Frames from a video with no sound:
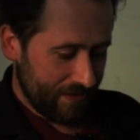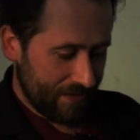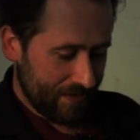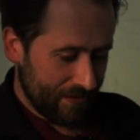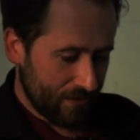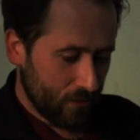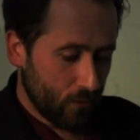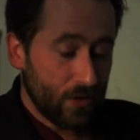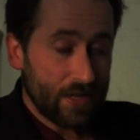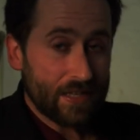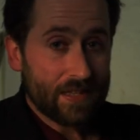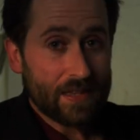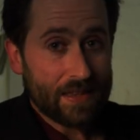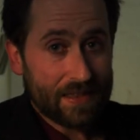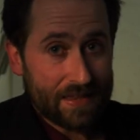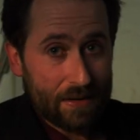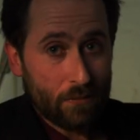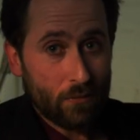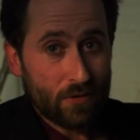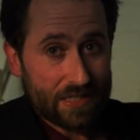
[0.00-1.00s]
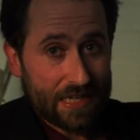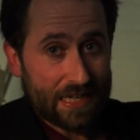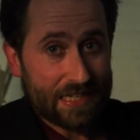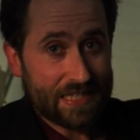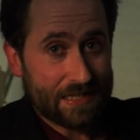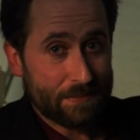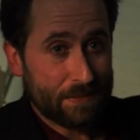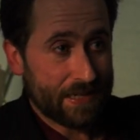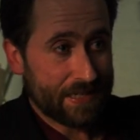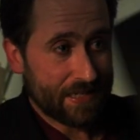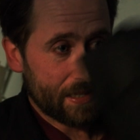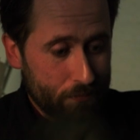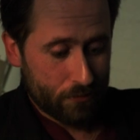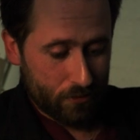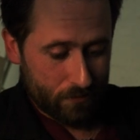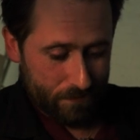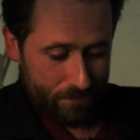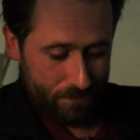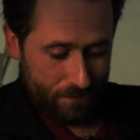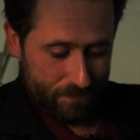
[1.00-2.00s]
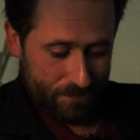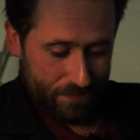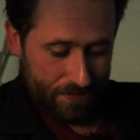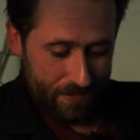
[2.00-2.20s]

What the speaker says: It's always the thing which actually makes the problem.